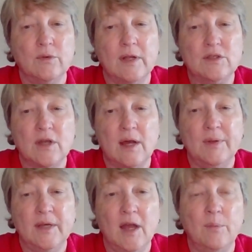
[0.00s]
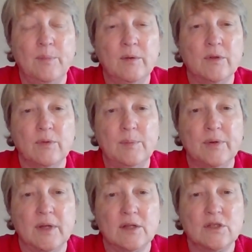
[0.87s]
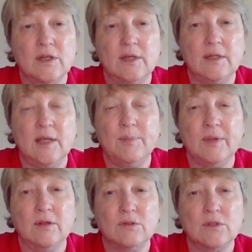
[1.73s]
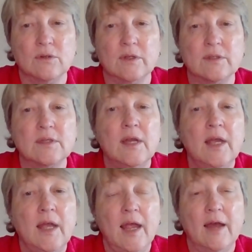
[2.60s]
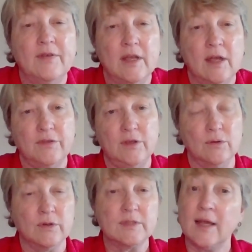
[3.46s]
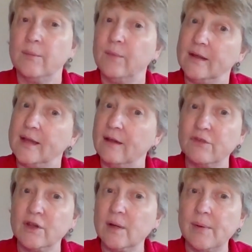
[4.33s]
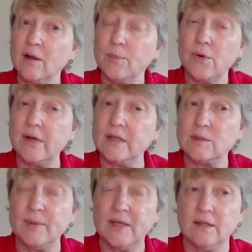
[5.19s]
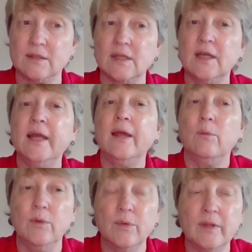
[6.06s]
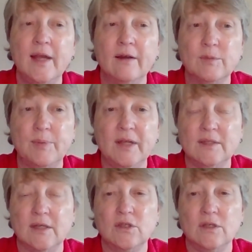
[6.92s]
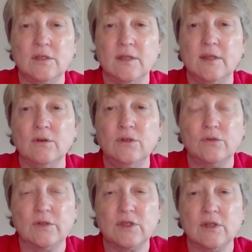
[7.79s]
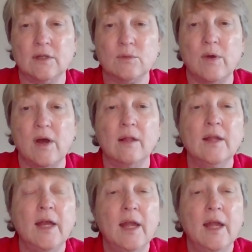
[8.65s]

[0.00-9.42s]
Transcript: great job in helping with reproduction and keeping those girls having a healthy uterus. And we can't forget about our boys, because we really have to pay attention to their nutrition as well.